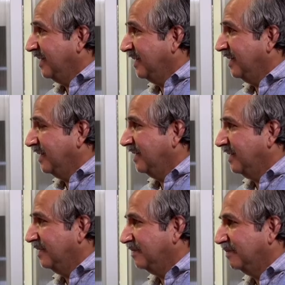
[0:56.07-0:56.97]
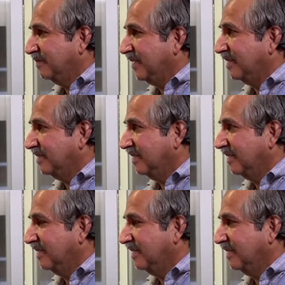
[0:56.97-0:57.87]

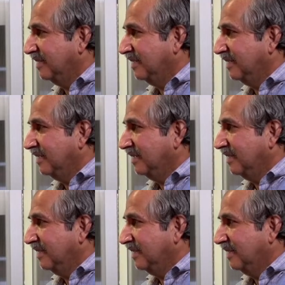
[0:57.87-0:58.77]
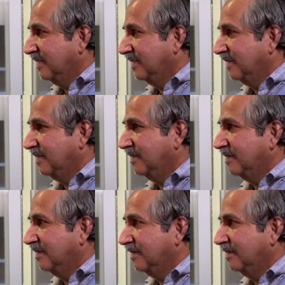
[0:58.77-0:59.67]

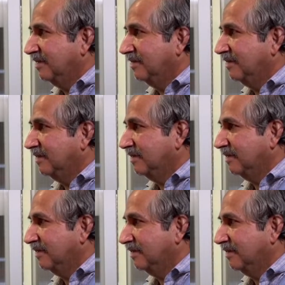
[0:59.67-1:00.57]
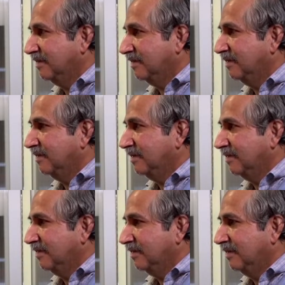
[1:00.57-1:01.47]

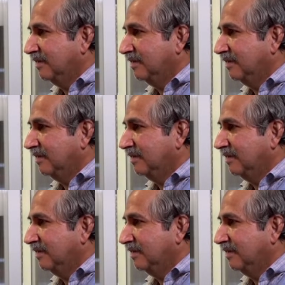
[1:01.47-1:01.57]
This person isn't speaking.